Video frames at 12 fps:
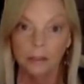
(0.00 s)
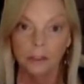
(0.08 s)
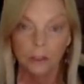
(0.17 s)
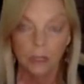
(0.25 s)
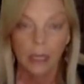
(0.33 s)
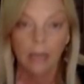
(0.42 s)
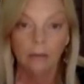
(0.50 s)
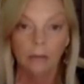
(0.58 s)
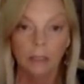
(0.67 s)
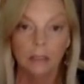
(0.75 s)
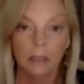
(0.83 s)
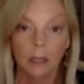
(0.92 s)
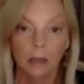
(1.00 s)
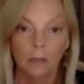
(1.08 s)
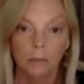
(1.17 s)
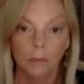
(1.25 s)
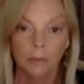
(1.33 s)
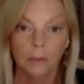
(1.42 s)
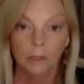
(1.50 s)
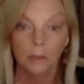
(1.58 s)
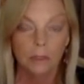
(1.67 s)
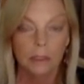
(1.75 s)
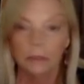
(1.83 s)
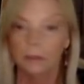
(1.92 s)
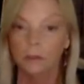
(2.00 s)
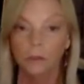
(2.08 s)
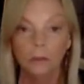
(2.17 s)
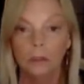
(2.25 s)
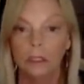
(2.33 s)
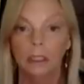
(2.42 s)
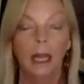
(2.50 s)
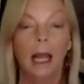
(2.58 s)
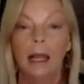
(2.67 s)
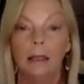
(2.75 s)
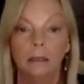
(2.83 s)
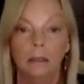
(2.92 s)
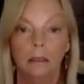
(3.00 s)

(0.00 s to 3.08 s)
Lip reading: Chicago needs help. It's certainly not,